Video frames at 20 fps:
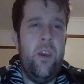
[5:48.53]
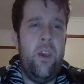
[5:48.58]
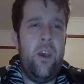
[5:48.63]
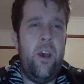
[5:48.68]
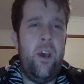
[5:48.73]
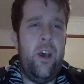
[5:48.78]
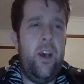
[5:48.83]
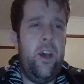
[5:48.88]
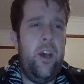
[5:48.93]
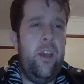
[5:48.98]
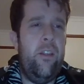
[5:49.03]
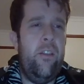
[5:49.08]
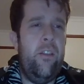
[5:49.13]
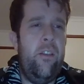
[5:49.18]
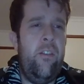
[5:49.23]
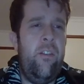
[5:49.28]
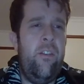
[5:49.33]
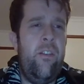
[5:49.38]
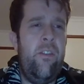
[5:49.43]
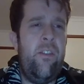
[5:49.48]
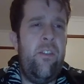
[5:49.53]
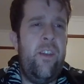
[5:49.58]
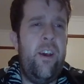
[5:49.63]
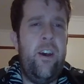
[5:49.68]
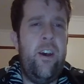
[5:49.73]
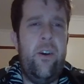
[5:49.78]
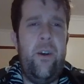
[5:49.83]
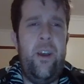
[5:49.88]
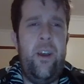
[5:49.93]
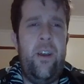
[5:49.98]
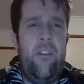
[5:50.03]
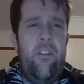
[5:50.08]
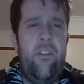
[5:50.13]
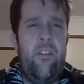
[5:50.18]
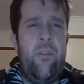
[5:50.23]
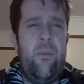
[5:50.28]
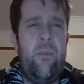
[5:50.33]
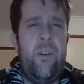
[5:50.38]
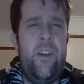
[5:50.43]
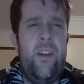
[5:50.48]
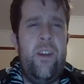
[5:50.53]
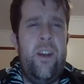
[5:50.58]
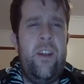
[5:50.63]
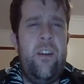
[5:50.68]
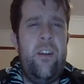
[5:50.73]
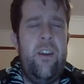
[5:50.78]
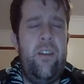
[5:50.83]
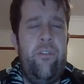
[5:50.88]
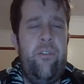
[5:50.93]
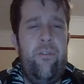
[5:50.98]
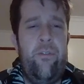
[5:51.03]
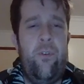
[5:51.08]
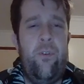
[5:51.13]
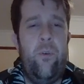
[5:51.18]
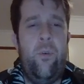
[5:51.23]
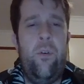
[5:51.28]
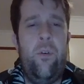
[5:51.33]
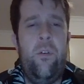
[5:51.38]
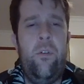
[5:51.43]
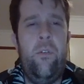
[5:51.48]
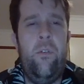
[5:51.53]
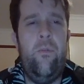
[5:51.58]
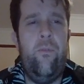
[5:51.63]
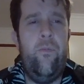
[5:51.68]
Uh, this is now a 3 and a 4